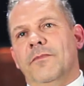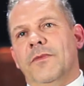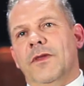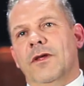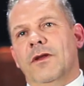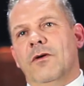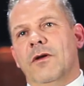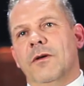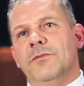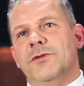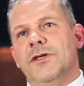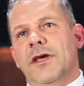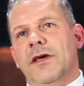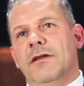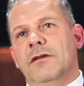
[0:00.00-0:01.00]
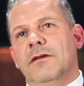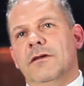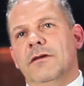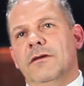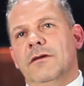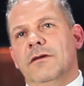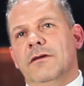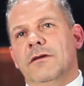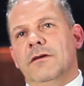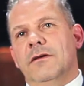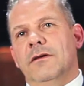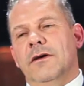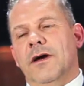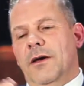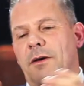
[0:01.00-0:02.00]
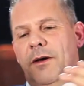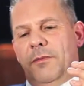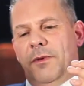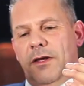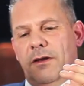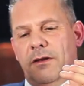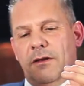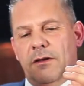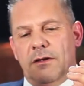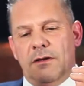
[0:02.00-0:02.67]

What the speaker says: You know what I'm saying? I mean,